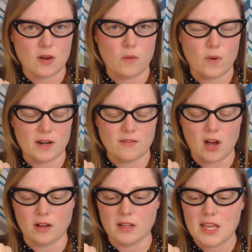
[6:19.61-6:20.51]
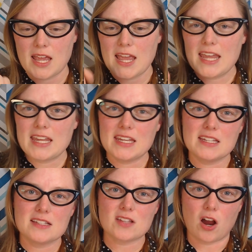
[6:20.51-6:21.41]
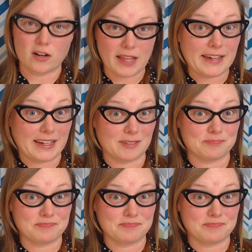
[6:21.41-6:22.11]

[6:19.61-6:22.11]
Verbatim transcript: one of all, is our lighting.